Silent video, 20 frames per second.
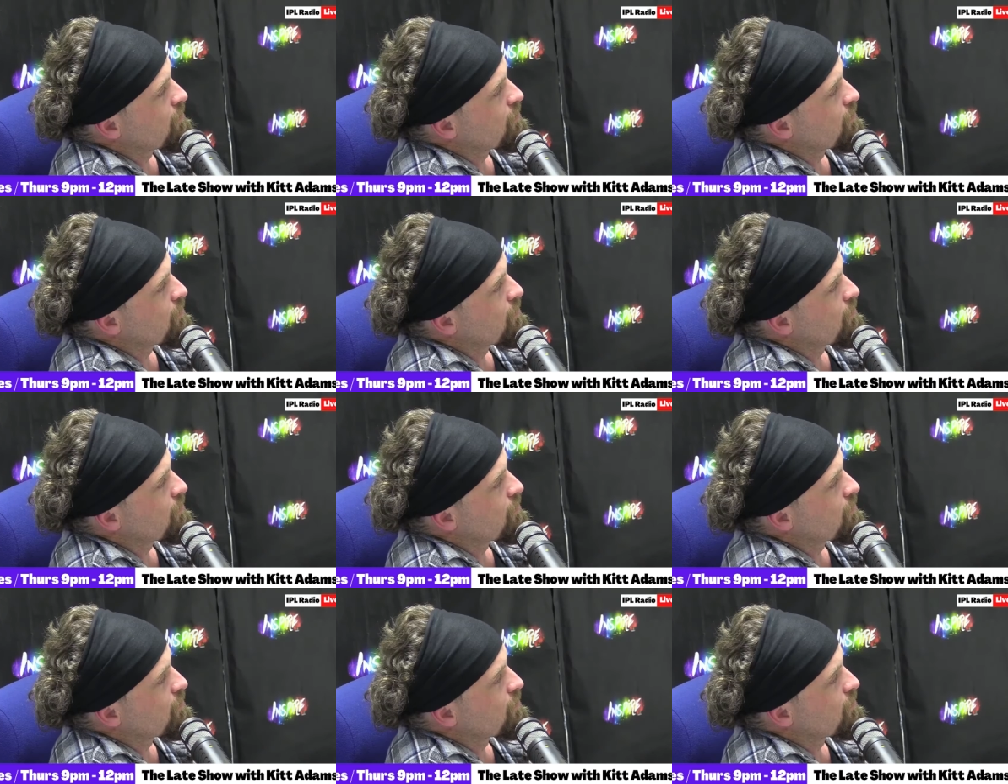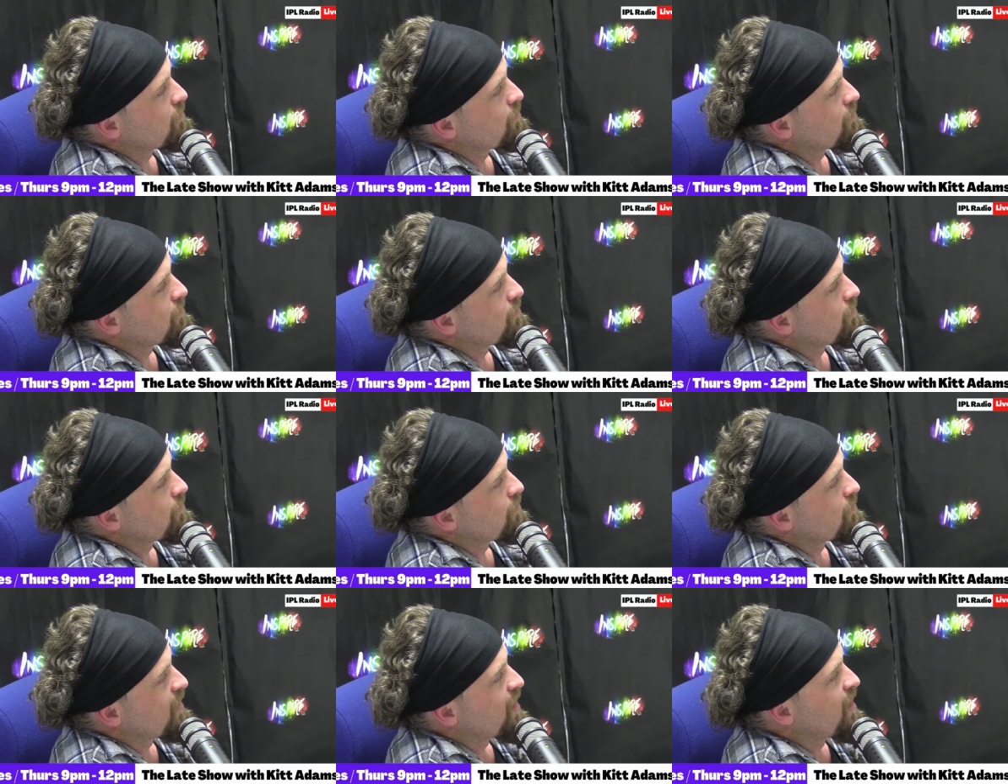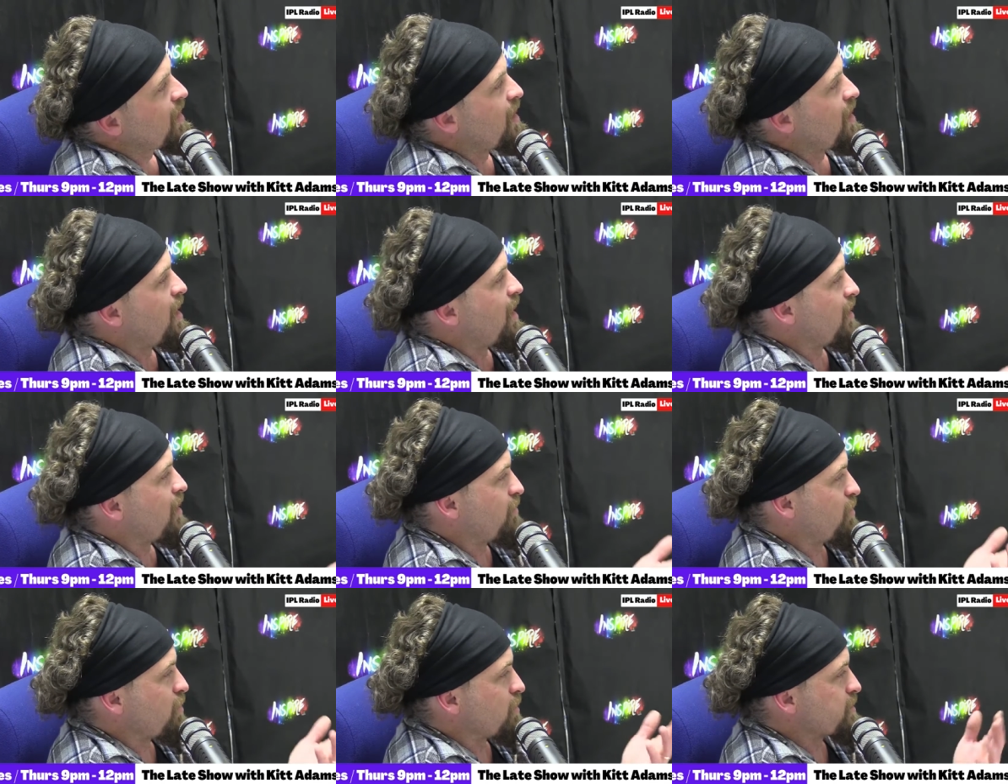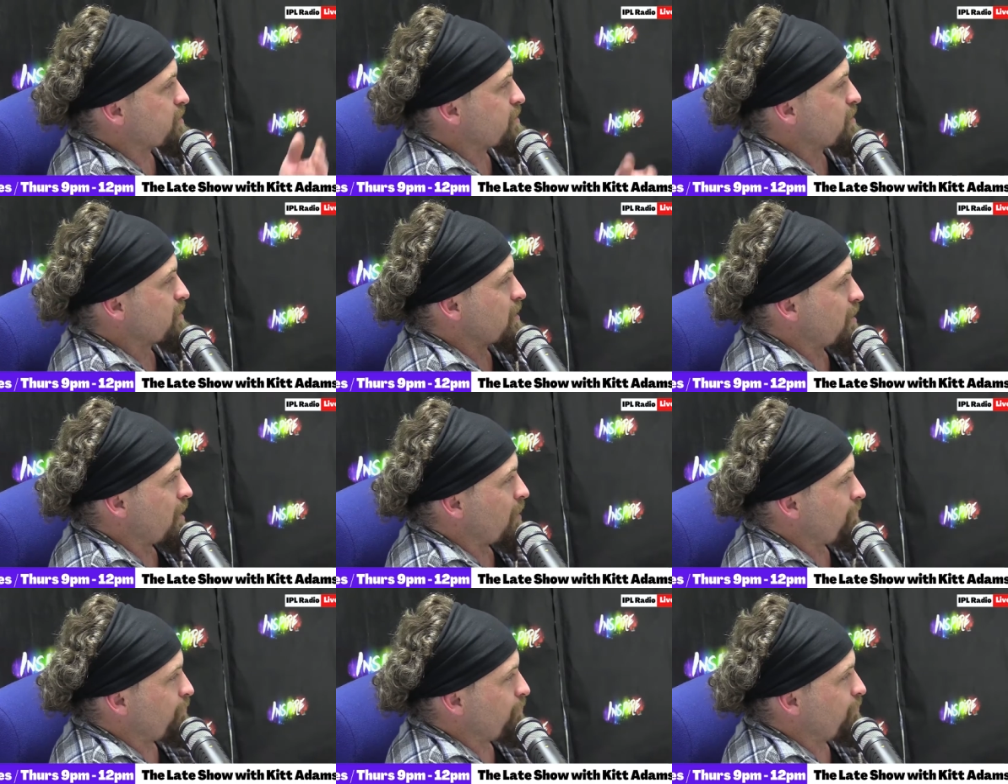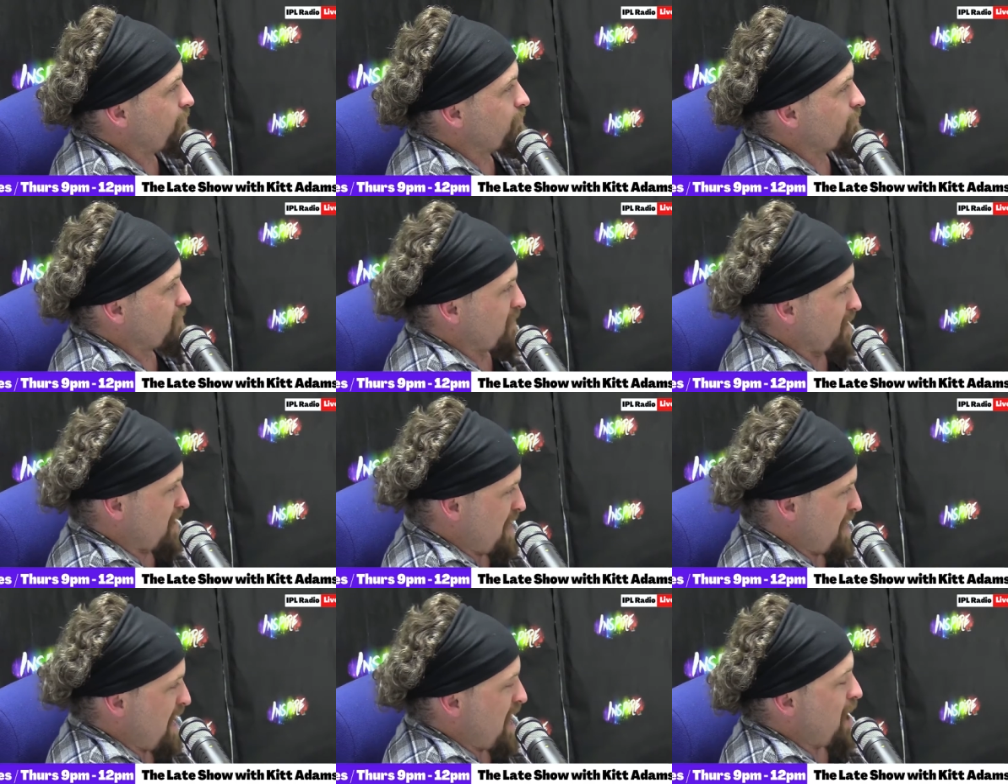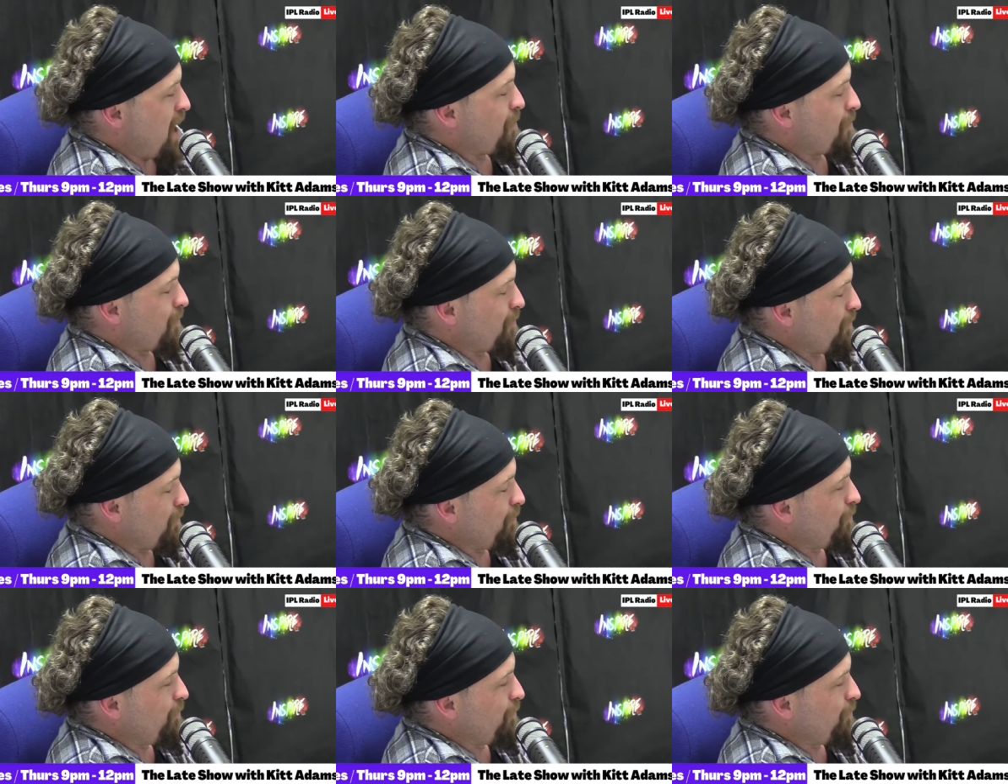are all based in Melbourne, because it's a 10-team town, it's a footy